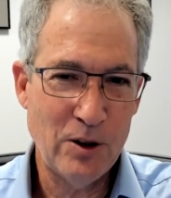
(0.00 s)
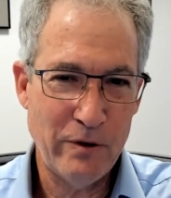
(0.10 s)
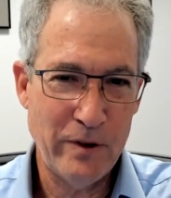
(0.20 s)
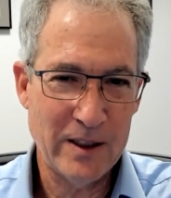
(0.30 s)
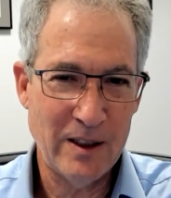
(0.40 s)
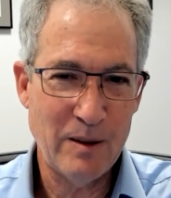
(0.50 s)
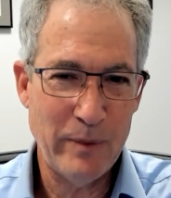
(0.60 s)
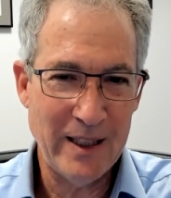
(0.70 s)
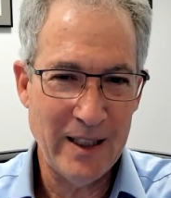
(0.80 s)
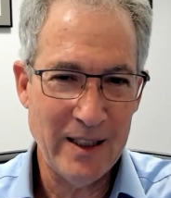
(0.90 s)
have fixed at the
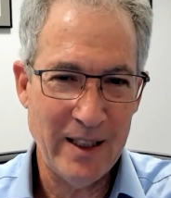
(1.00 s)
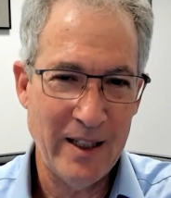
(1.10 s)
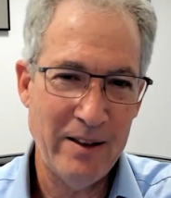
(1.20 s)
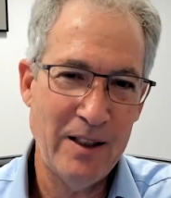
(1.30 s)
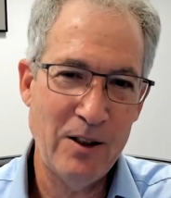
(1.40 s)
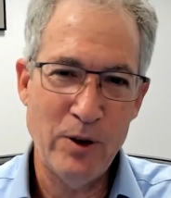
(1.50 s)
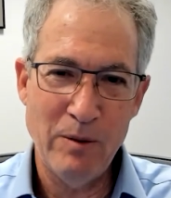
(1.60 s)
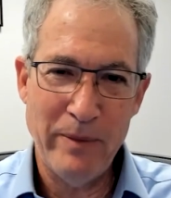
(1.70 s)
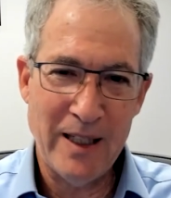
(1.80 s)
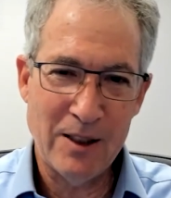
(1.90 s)
beginning, and then
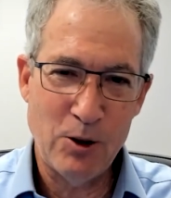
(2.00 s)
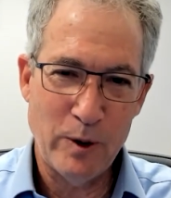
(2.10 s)
going back to